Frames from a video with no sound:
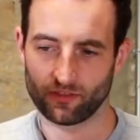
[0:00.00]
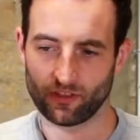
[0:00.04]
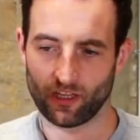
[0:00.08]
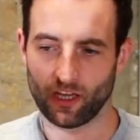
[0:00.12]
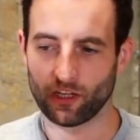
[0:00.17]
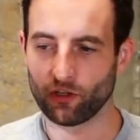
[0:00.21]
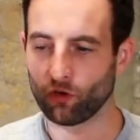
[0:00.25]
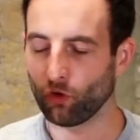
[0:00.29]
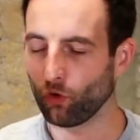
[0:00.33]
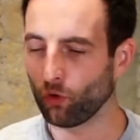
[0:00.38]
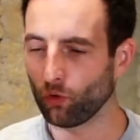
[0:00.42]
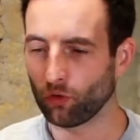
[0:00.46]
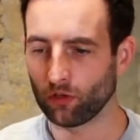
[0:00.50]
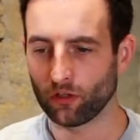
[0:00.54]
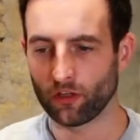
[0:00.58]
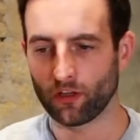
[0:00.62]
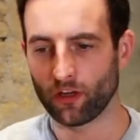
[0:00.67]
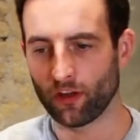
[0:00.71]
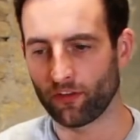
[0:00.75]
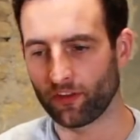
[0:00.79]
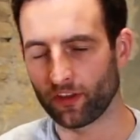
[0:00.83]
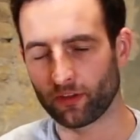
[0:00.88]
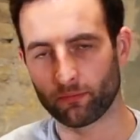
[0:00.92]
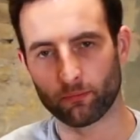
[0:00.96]
an all or
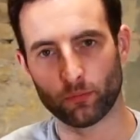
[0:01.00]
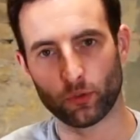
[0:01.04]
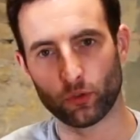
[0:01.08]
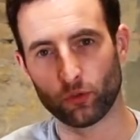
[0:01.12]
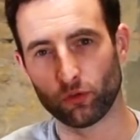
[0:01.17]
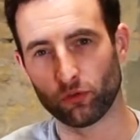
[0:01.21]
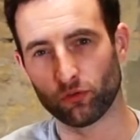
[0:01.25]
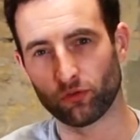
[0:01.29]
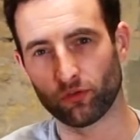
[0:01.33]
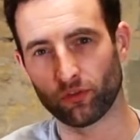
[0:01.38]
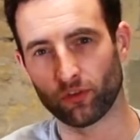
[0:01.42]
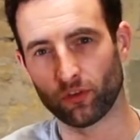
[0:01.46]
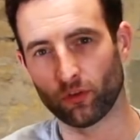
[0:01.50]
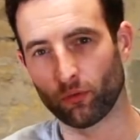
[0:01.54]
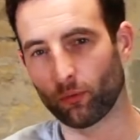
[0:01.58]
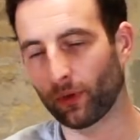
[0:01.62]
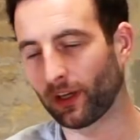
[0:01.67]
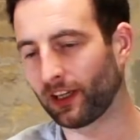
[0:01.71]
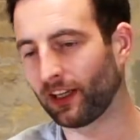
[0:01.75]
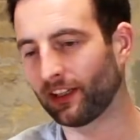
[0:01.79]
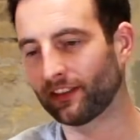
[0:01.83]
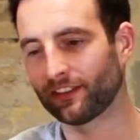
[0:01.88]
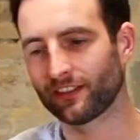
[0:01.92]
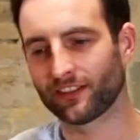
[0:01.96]
nothing move
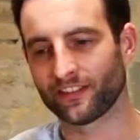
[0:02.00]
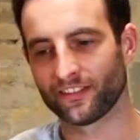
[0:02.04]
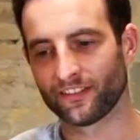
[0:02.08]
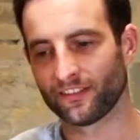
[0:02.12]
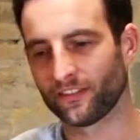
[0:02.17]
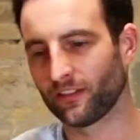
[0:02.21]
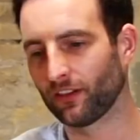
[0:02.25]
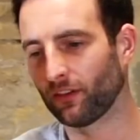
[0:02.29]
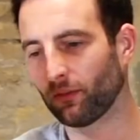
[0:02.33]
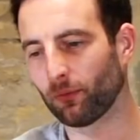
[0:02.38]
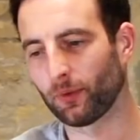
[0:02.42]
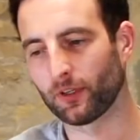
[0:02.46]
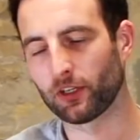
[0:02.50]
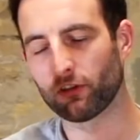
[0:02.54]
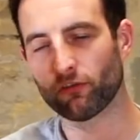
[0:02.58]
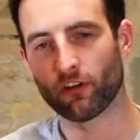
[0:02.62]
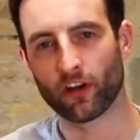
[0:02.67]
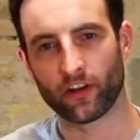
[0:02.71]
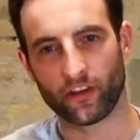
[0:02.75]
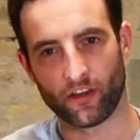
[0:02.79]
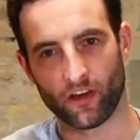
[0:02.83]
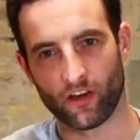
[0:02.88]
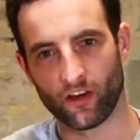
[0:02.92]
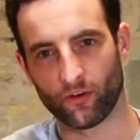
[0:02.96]
when you're
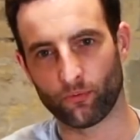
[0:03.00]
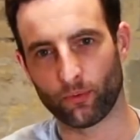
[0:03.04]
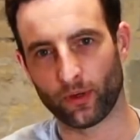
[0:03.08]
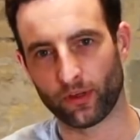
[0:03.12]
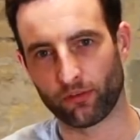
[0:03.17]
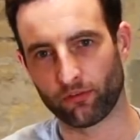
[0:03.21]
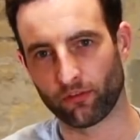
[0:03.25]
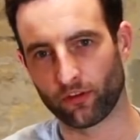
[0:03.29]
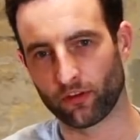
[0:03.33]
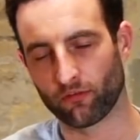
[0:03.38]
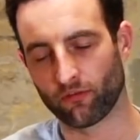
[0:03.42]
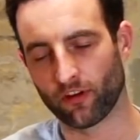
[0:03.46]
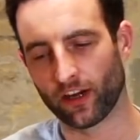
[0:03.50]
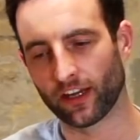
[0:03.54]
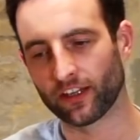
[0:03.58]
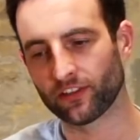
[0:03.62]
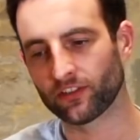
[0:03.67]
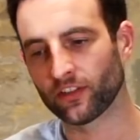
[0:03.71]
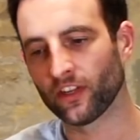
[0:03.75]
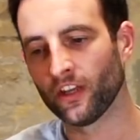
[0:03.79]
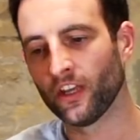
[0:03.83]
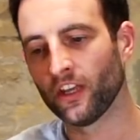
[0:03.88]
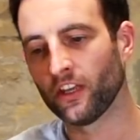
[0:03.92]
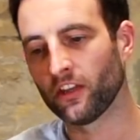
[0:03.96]
only halfway through the
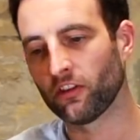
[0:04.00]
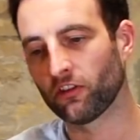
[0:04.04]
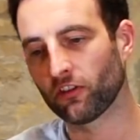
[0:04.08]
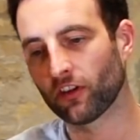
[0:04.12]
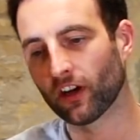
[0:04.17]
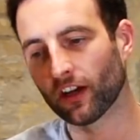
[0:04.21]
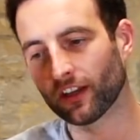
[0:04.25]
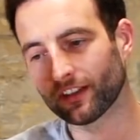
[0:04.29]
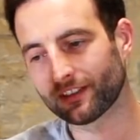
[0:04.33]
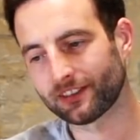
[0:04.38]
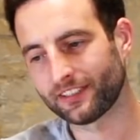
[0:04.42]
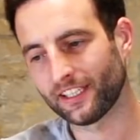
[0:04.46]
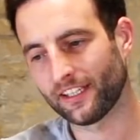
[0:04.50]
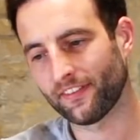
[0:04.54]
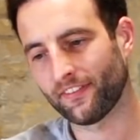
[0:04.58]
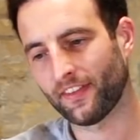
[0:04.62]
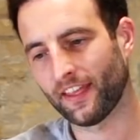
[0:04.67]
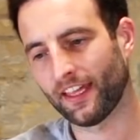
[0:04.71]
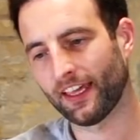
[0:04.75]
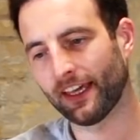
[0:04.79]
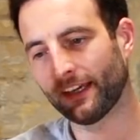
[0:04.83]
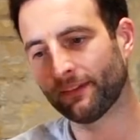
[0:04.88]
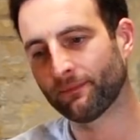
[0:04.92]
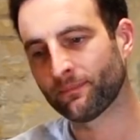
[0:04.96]
race. You've got to sit
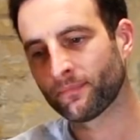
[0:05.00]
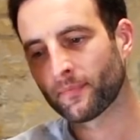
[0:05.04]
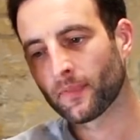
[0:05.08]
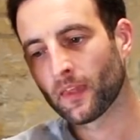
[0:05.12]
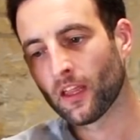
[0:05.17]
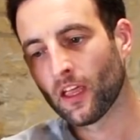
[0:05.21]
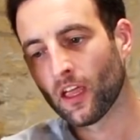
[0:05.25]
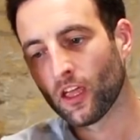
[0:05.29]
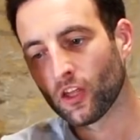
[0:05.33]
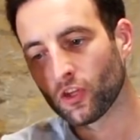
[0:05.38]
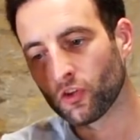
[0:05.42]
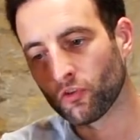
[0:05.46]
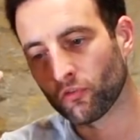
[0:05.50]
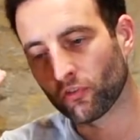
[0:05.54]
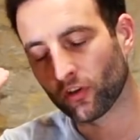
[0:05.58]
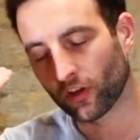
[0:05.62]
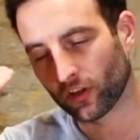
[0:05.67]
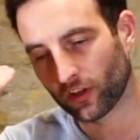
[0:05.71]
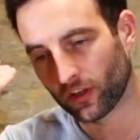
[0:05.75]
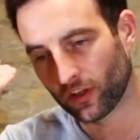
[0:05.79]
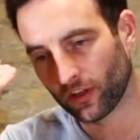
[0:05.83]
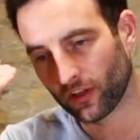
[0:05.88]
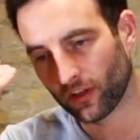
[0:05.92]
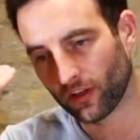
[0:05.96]
there, you've got
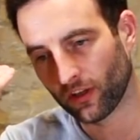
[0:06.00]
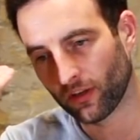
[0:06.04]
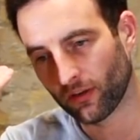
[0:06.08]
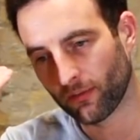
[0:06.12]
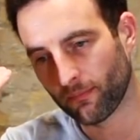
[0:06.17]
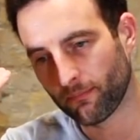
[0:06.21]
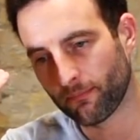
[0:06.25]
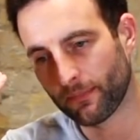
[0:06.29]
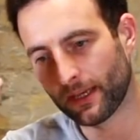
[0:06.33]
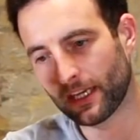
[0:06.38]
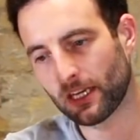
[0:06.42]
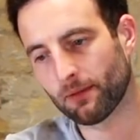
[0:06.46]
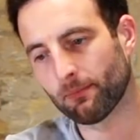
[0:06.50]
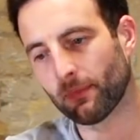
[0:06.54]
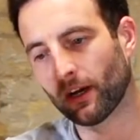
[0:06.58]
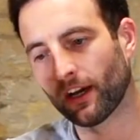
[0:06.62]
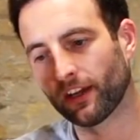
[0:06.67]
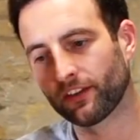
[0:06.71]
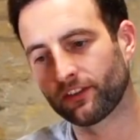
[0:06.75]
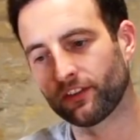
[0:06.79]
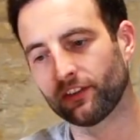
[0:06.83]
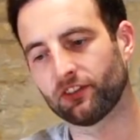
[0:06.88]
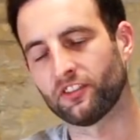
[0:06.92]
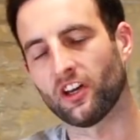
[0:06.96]
to
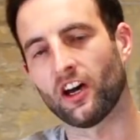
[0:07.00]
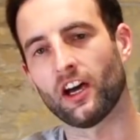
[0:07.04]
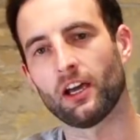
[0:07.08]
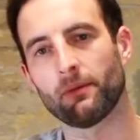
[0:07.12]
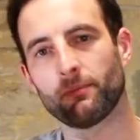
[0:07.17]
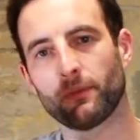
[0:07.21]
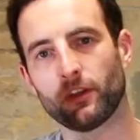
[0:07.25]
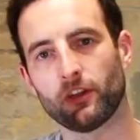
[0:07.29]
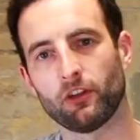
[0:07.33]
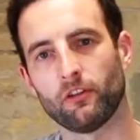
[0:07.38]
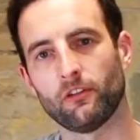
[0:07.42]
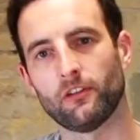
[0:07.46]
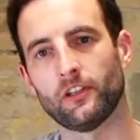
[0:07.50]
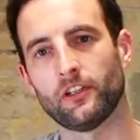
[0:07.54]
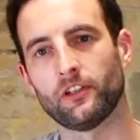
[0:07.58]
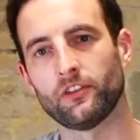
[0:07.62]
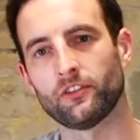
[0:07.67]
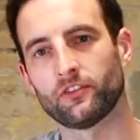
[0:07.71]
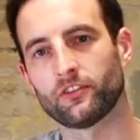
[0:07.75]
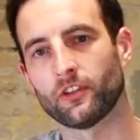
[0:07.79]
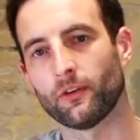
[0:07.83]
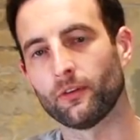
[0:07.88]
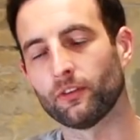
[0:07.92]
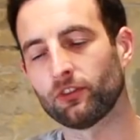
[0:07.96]
minimize the time that you
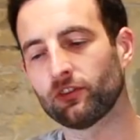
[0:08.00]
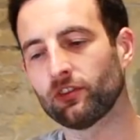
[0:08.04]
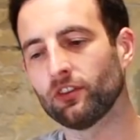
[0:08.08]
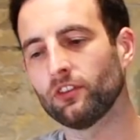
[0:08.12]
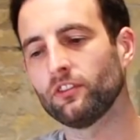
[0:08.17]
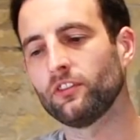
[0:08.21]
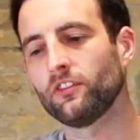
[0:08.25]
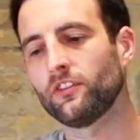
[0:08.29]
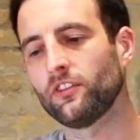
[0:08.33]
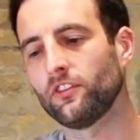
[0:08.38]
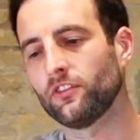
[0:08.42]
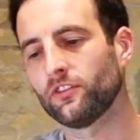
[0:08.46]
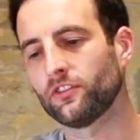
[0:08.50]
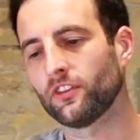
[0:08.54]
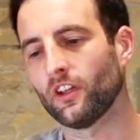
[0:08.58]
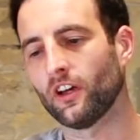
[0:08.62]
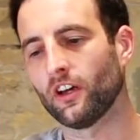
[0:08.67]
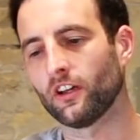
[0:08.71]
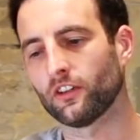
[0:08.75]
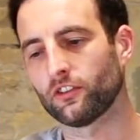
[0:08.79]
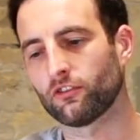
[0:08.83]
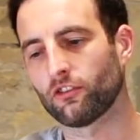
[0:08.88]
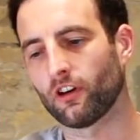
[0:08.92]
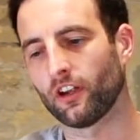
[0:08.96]
lose. So as soon as you
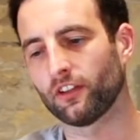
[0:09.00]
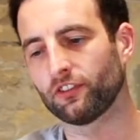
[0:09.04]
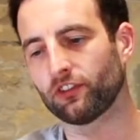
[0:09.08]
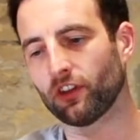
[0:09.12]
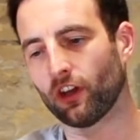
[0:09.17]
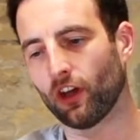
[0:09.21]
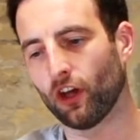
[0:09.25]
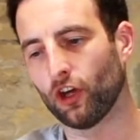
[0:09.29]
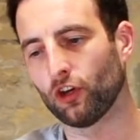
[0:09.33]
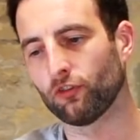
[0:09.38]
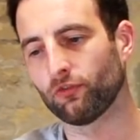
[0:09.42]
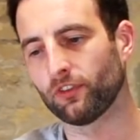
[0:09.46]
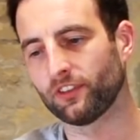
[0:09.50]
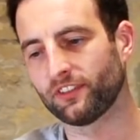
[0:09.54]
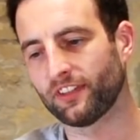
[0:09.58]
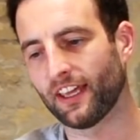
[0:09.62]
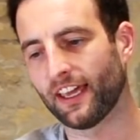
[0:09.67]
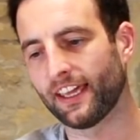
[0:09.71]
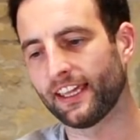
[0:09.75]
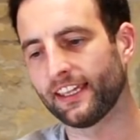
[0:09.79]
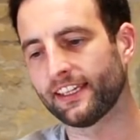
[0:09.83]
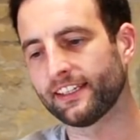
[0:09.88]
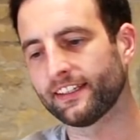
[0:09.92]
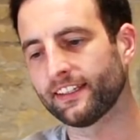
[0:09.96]
start trying to
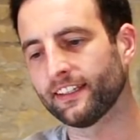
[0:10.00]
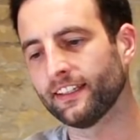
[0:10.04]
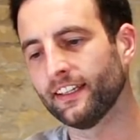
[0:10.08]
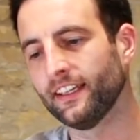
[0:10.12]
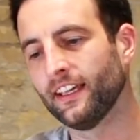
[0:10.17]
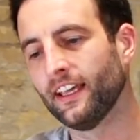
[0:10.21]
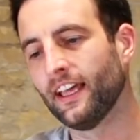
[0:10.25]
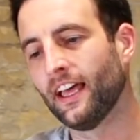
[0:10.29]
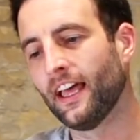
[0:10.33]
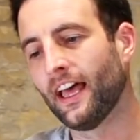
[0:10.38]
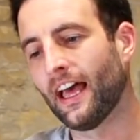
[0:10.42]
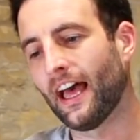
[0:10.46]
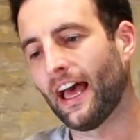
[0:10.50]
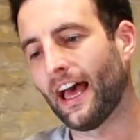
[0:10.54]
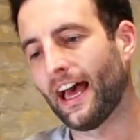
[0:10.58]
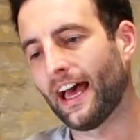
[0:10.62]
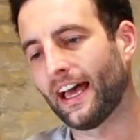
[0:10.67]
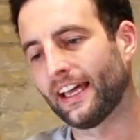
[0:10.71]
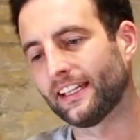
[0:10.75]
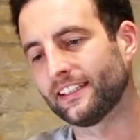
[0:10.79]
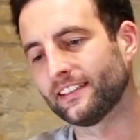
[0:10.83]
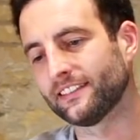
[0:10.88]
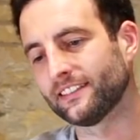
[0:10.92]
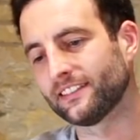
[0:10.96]
overtake
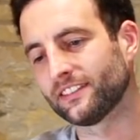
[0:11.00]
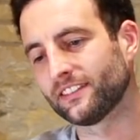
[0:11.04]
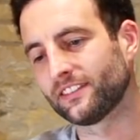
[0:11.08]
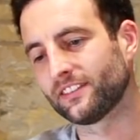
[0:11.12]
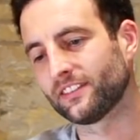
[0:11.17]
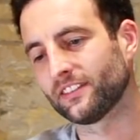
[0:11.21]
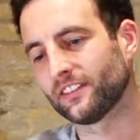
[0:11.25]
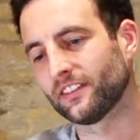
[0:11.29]
and